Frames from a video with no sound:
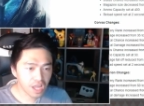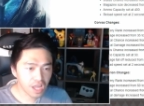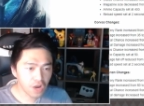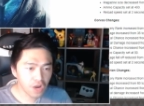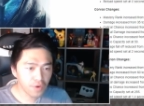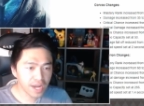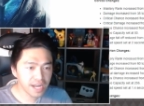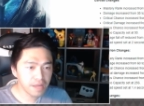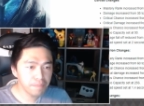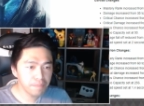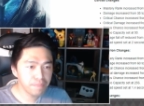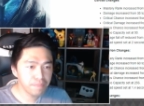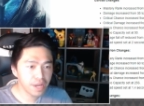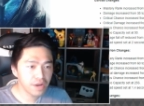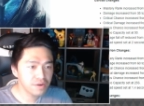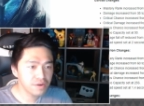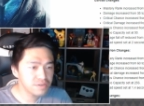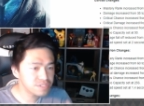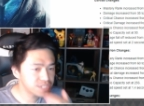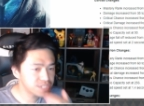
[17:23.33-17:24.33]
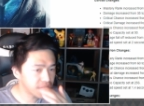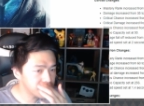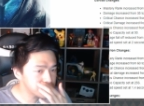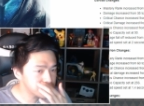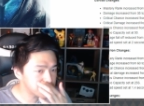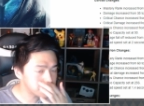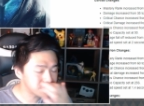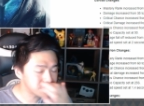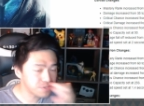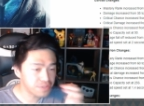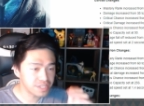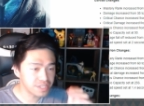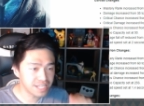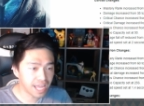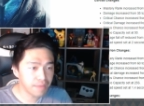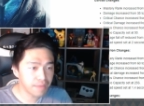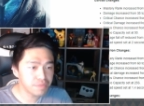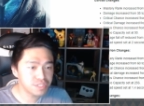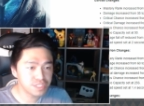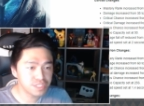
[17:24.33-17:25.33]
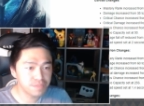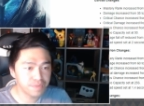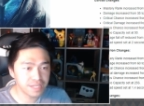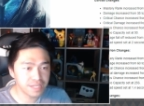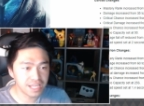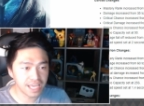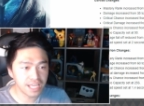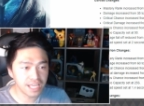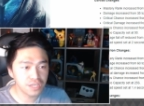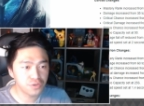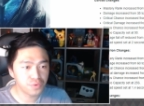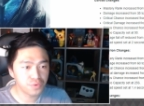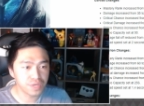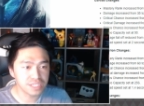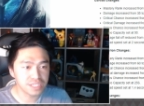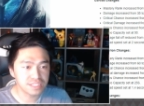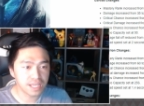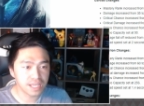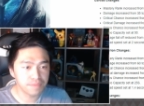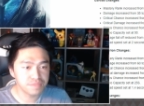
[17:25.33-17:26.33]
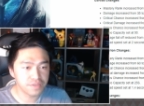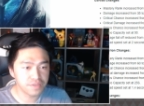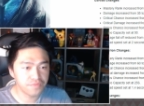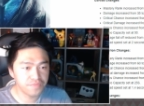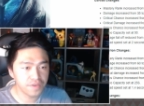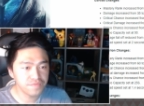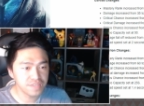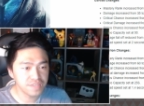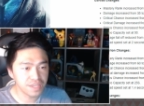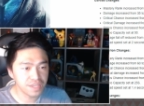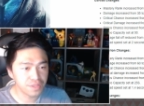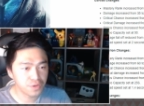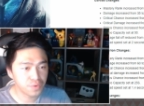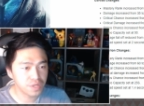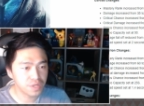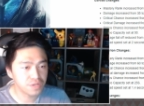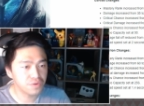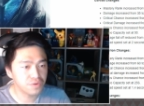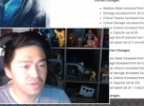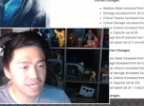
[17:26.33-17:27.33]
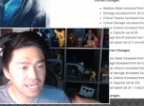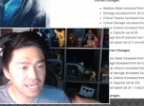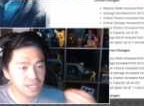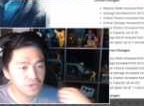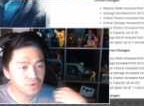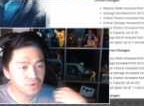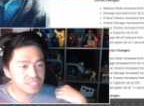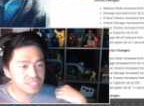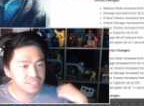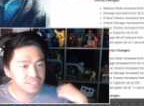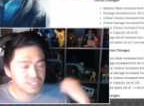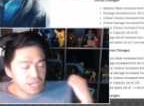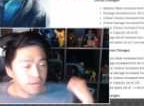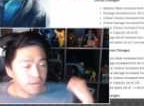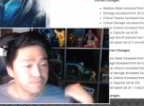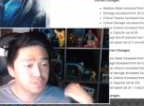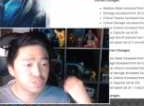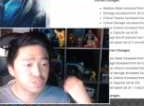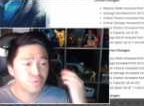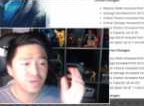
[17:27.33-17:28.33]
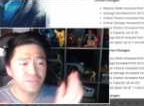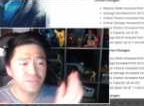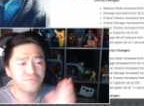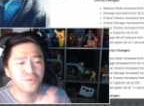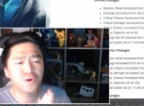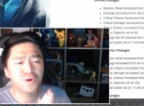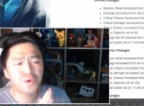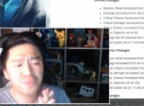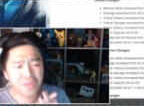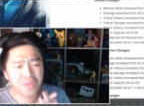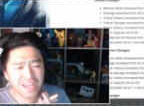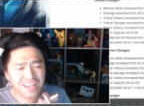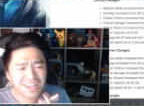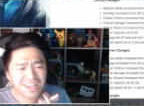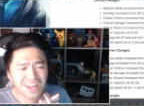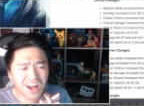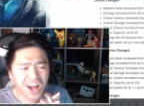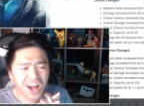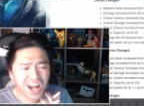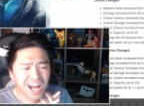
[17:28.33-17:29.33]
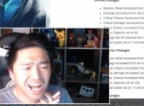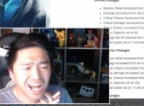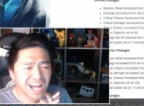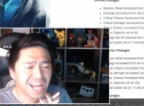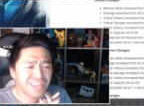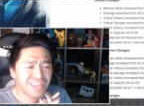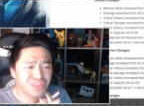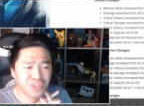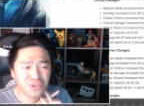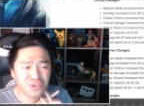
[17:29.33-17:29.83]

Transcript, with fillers: All right, imperator changes. So the damage has been increased up to 50. The critical increased up to 24. Oh, thank God.